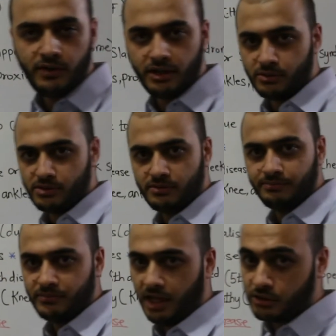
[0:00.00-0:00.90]
virus.
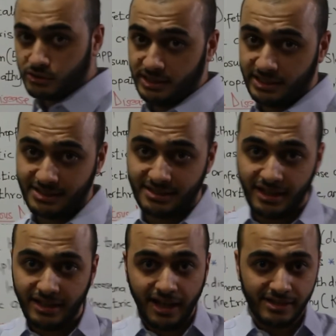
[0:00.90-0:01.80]
Actually, it's
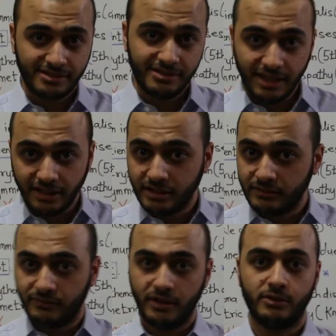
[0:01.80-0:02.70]
the last DNA
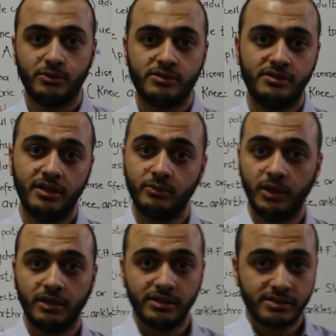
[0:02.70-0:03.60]
virus that
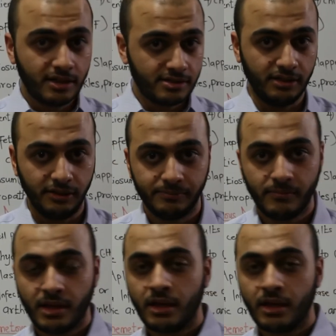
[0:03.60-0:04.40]
we are discussing.